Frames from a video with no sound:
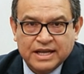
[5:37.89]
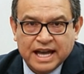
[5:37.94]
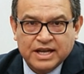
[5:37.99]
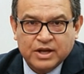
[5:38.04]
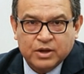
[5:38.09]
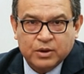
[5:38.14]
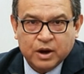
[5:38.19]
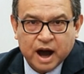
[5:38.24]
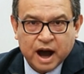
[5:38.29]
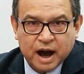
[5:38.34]

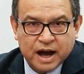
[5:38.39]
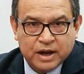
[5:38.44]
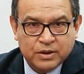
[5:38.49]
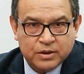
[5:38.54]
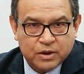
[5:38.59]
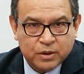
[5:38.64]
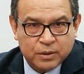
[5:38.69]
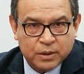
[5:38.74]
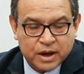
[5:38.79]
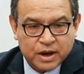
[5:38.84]
set
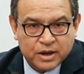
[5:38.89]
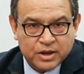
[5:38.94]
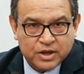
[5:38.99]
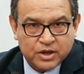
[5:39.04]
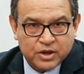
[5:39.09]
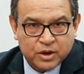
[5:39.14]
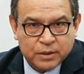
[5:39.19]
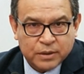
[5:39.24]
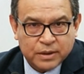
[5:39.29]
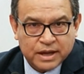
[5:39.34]
drawn from
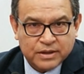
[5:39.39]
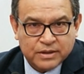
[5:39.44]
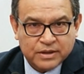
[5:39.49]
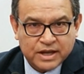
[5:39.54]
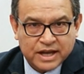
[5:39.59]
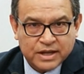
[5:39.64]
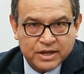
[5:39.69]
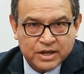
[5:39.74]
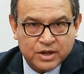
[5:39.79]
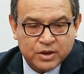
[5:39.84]
Hillstrom in
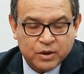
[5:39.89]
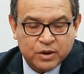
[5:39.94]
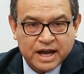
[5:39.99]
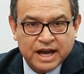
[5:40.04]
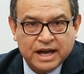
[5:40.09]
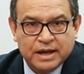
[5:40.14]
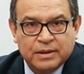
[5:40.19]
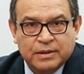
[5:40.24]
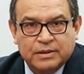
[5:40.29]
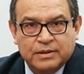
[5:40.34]
Figure
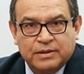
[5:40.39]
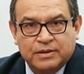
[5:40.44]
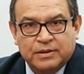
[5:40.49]
3.